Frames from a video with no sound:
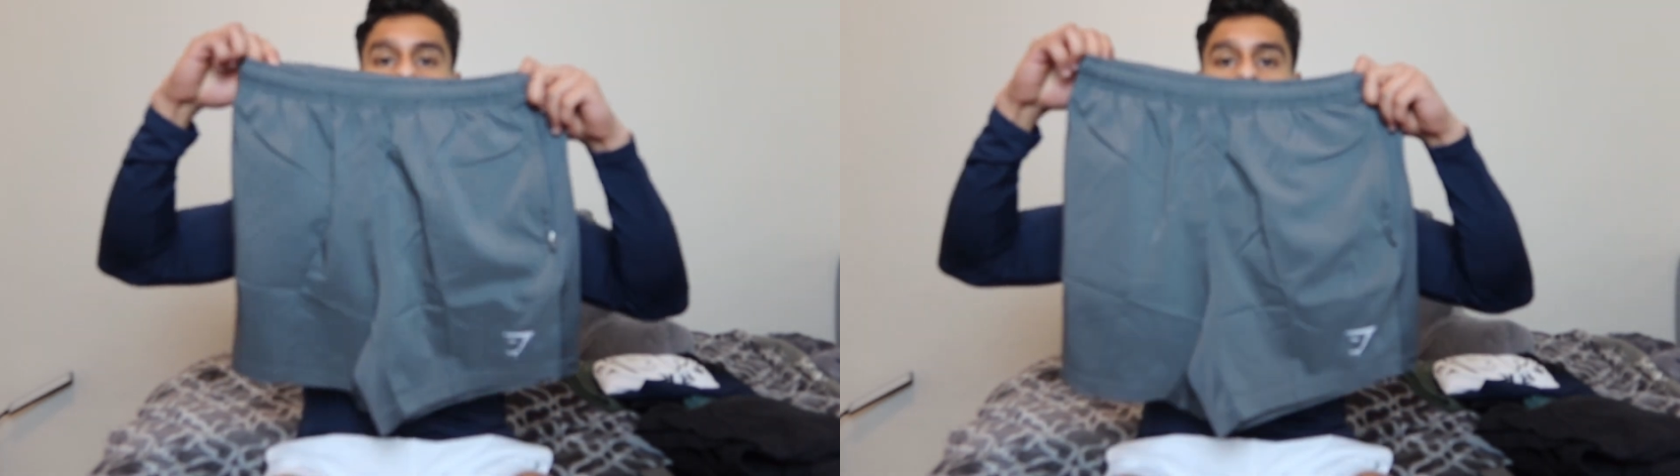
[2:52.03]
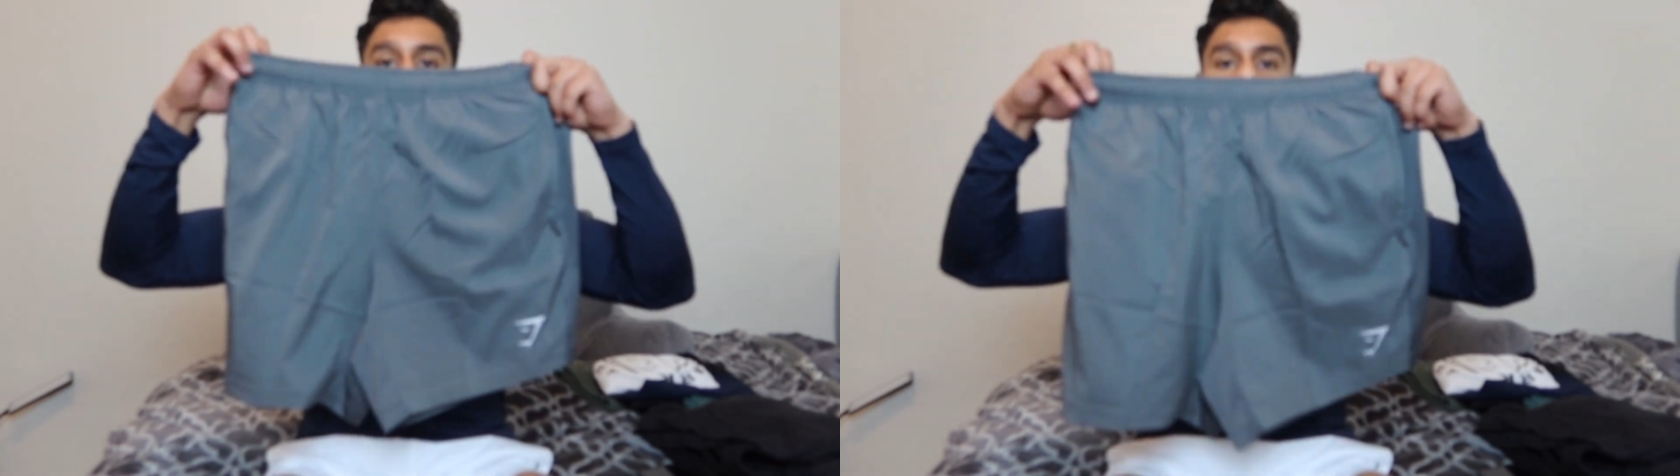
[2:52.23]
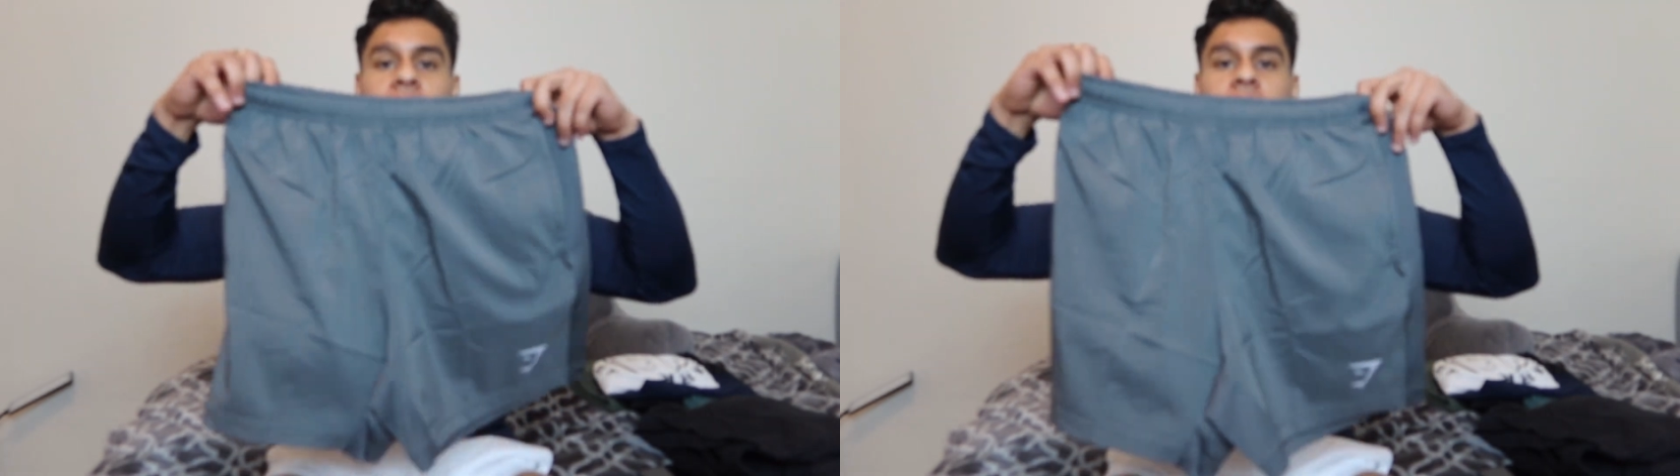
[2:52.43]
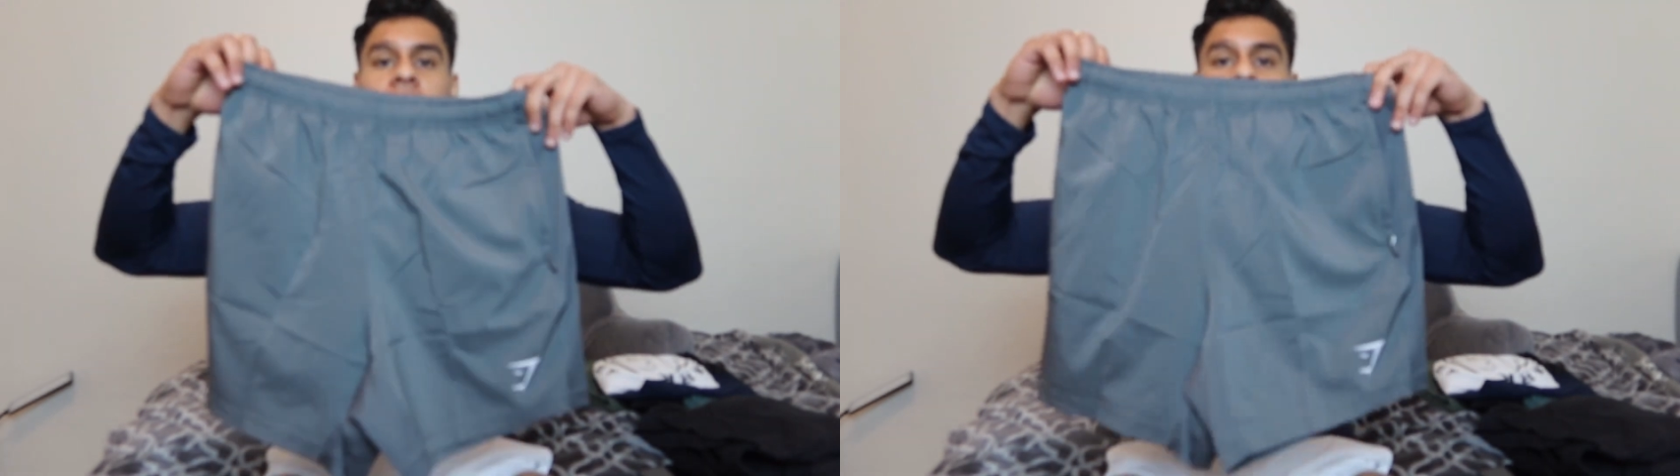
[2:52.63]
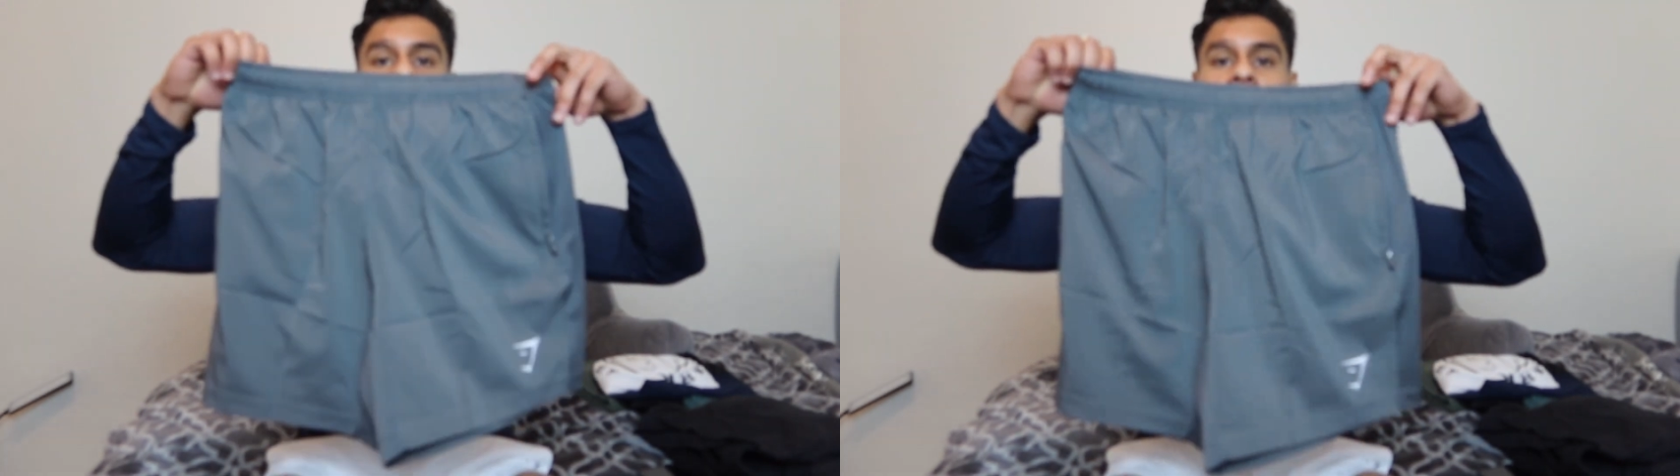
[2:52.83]
And
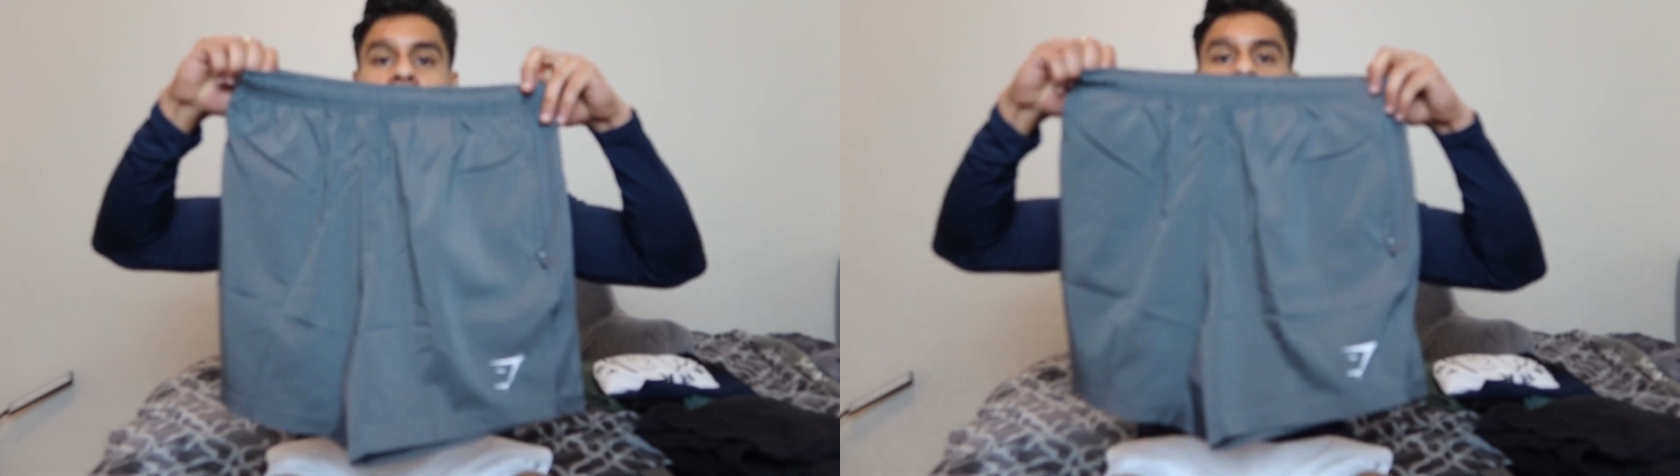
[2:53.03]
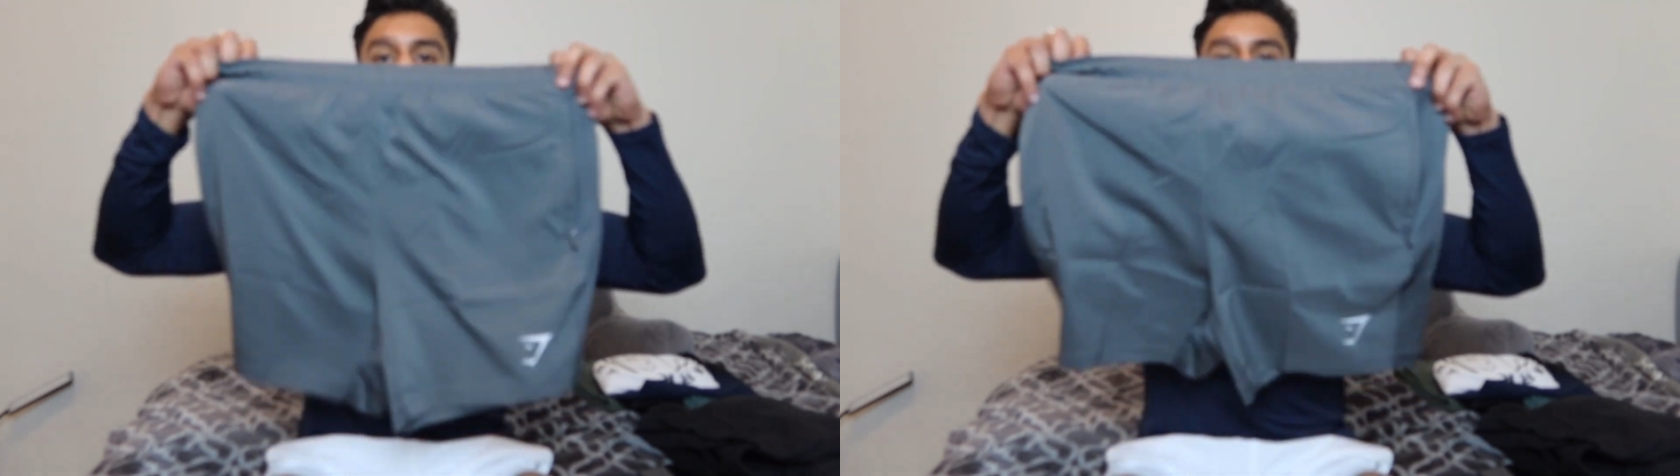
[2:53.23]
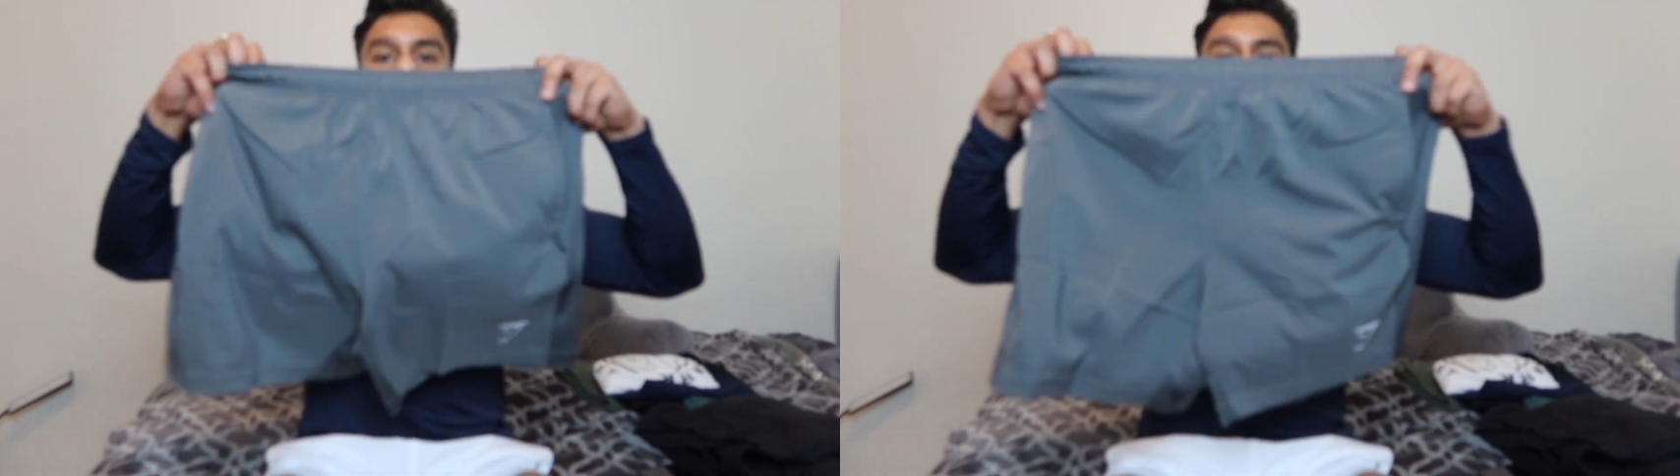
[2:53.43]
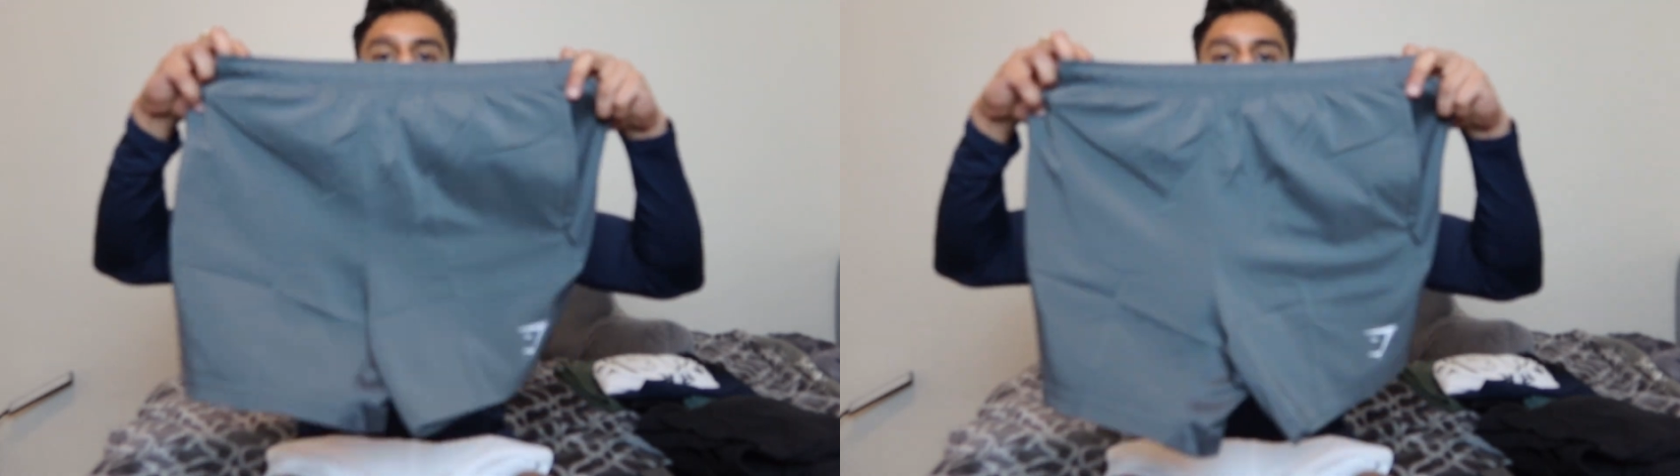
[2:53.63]
yeah,